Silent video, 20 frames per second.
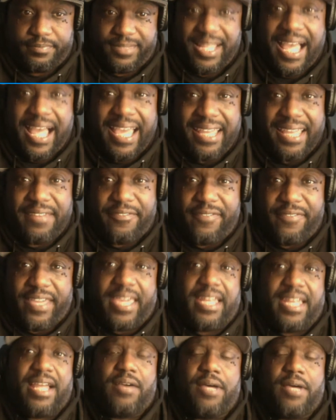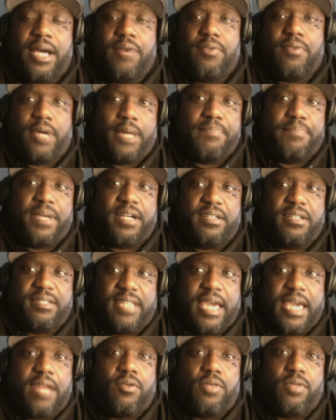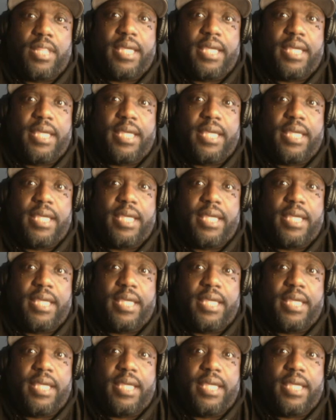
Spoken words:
I ain't a fan. I'm not gonna say I don't